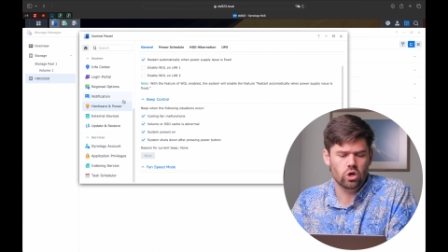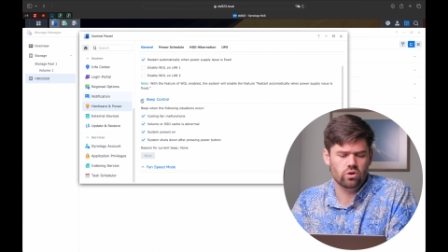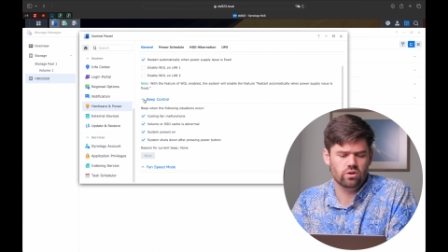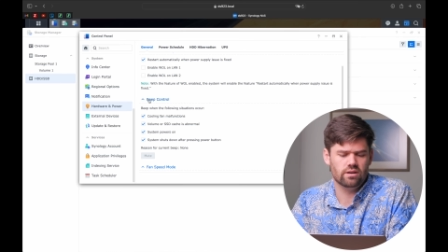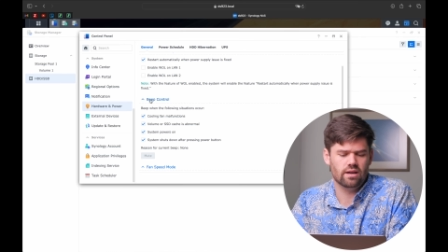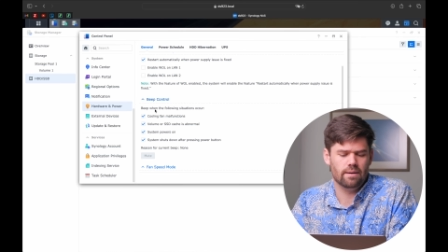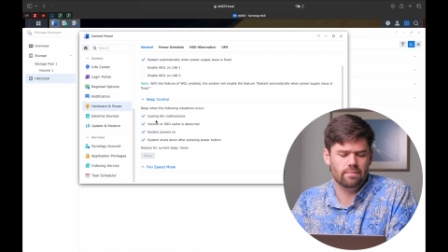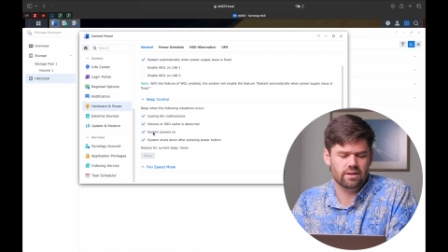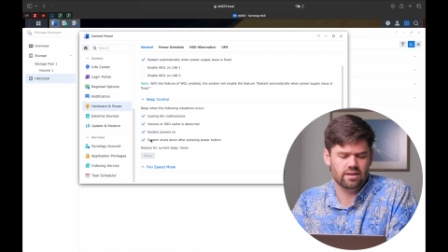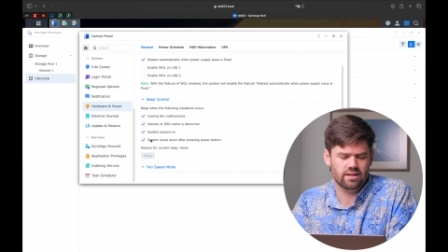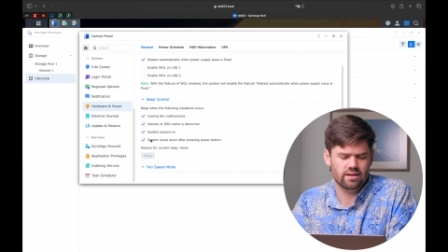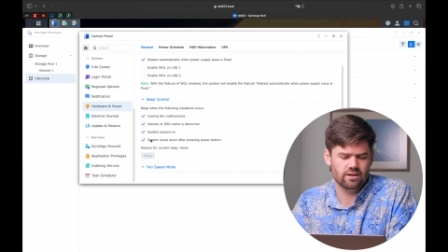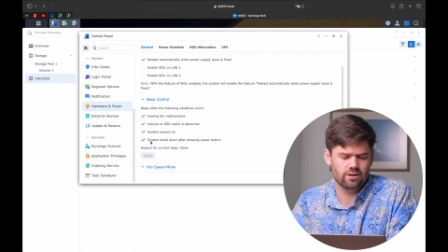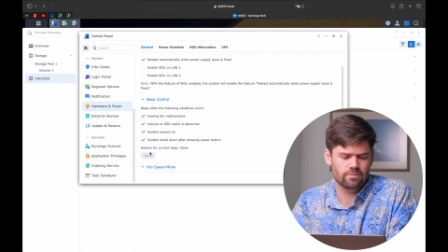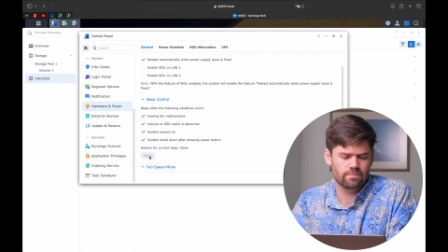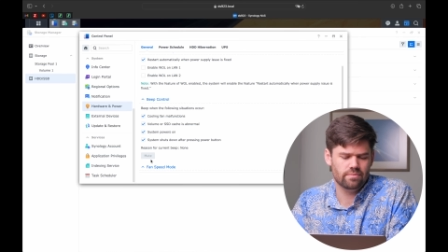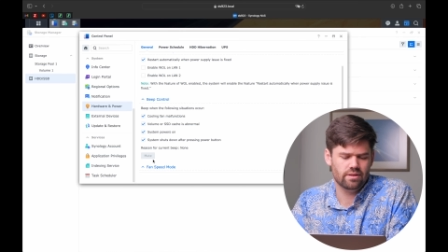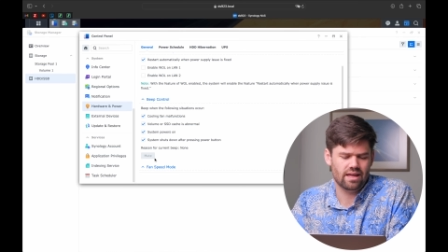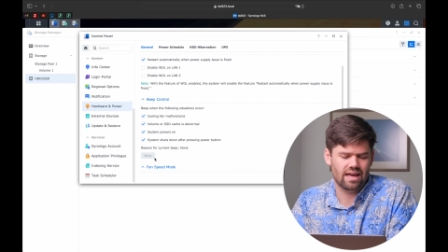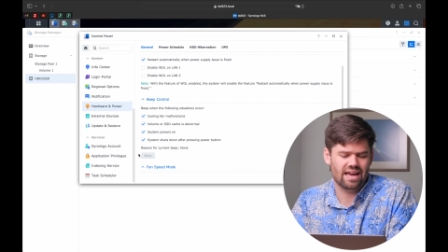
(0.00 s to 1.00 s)
can come in
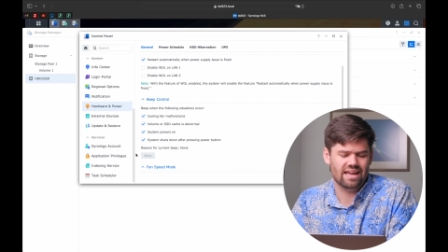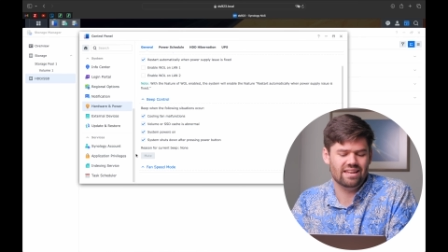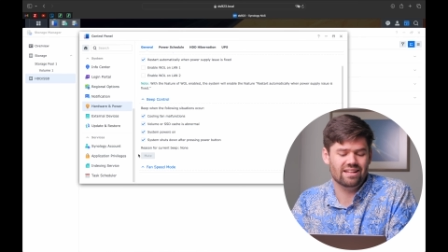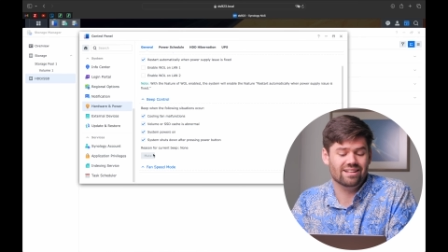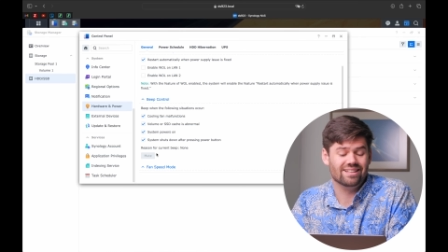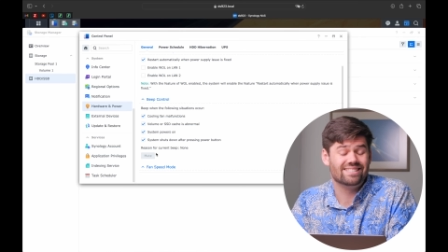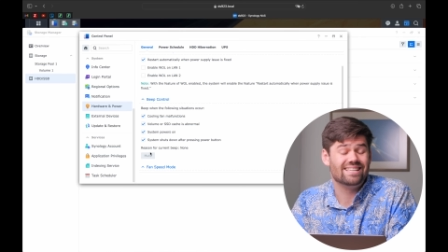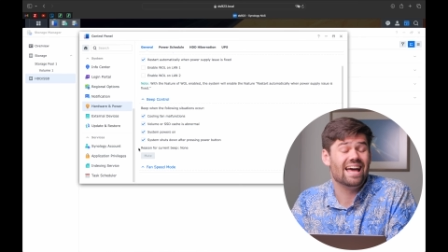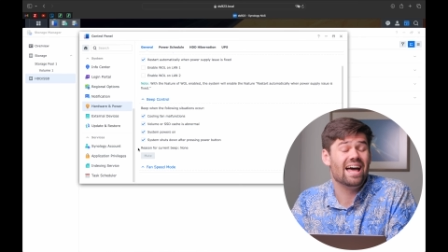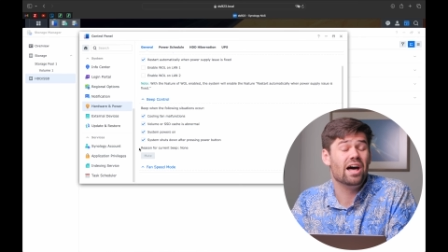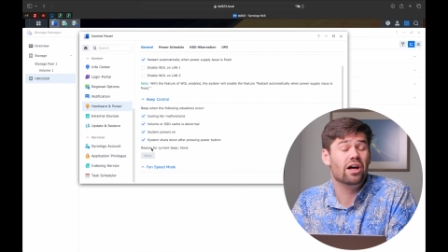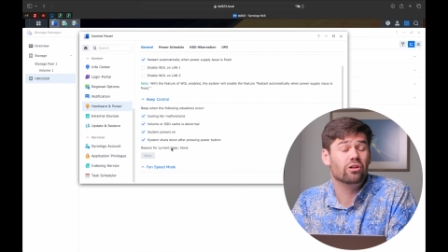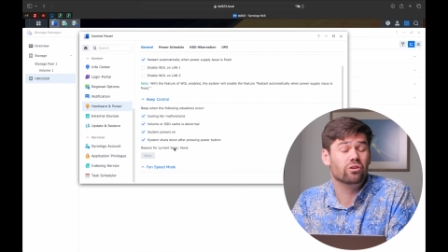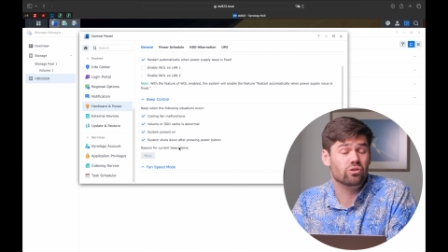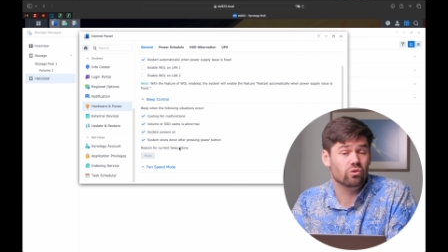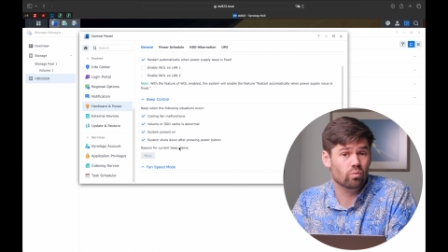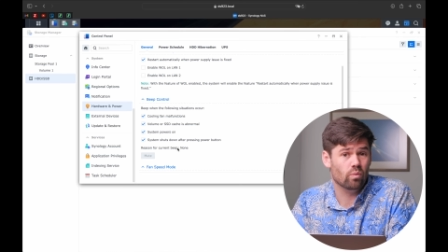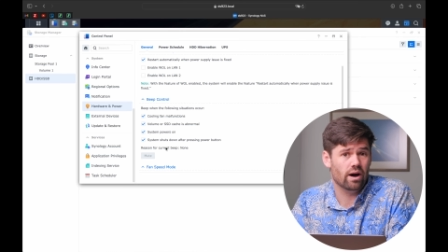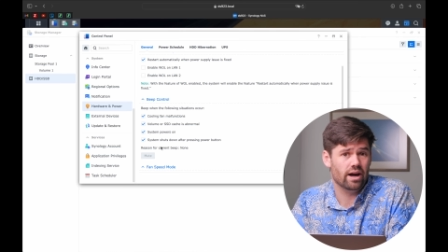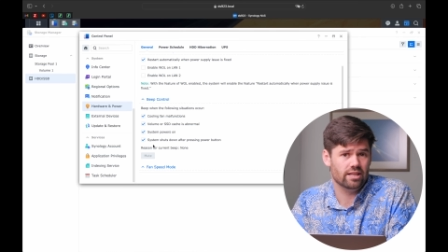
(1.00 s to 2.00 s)
here and it will tell
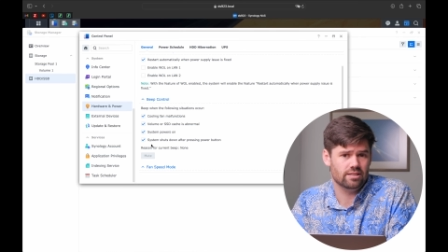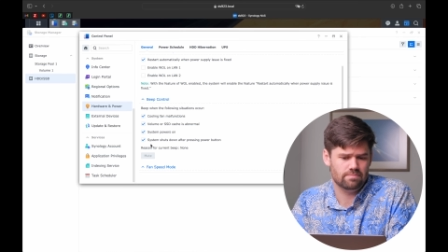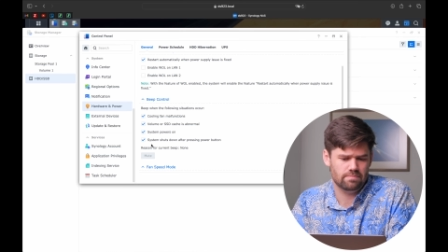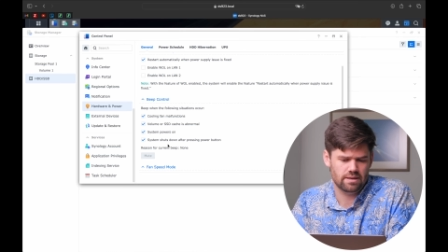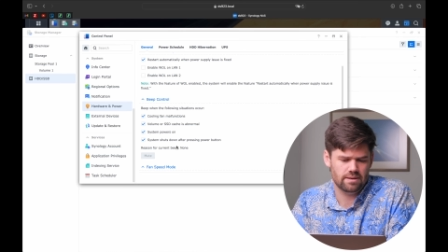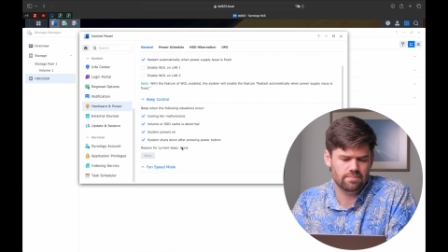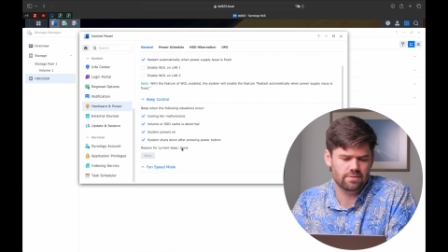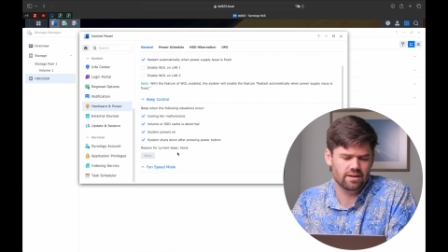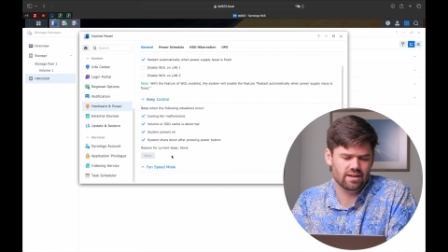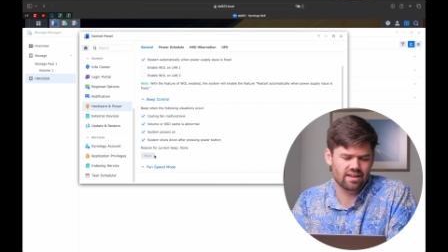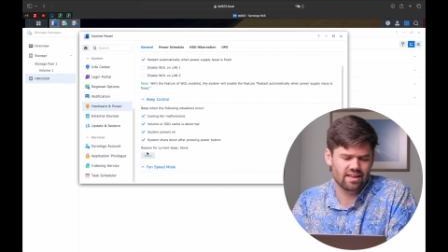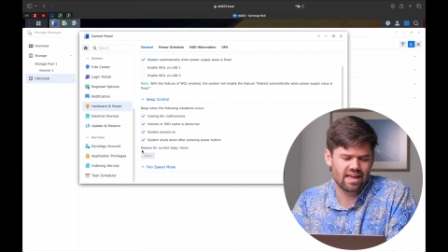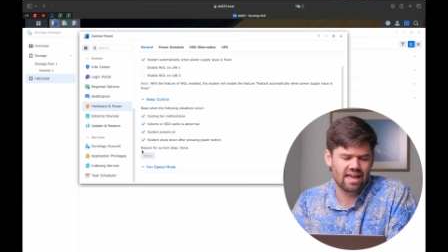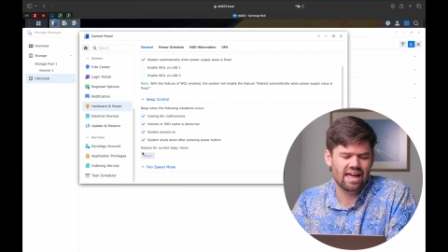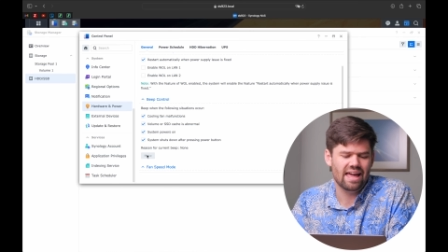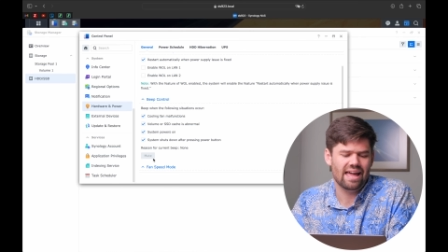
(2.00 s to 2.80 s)
you why it's beeping